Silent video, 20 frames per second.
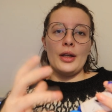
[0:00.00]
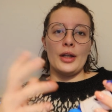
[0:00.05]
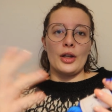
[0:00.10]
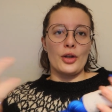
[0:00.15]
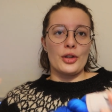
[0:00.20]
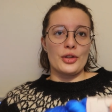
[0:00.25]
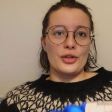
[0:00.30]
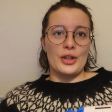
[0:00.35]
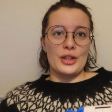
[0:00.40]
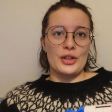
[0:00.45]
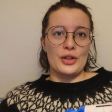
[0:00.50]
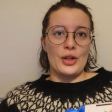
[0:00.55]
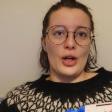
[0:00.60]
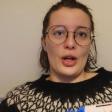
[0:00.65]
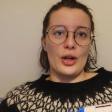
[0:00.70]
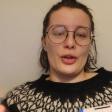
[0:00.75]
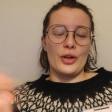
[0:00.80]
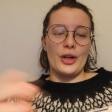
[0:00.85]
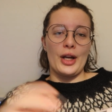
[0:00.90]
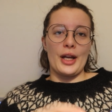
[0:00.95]
in a
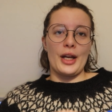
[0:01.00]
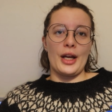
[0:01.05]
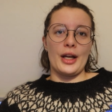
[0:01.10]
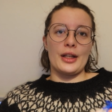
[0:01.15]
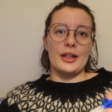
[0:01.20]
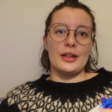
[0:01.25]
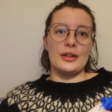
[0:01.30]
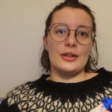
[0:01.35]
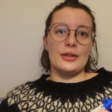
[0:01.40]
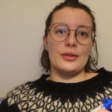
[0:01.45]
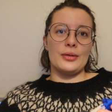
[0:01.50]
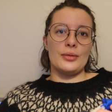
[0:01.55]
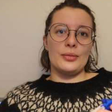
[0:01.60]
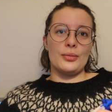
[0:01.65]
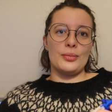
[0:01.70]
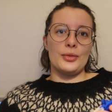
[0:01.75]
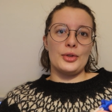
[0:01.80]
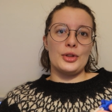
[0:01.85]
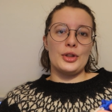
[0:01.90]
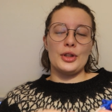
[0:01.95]
contrast color, and I
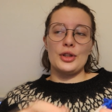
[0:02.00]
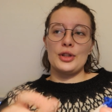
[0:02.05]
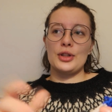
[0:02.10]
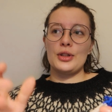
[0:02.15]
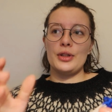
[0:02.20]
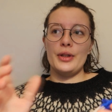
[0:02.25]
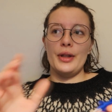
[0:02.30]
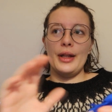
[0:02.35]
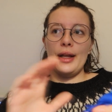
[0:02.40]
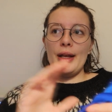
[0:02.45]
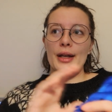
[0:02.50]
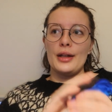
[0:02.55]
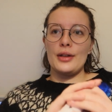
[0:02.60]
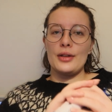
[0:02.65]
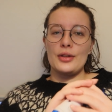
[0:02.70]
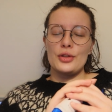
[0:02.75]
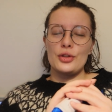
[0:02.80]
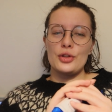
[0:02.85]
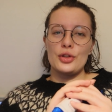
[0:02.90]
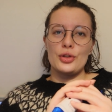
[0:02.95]
can just
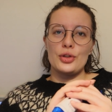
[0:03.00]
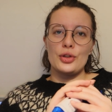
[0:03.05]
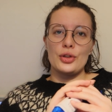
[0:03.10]
knit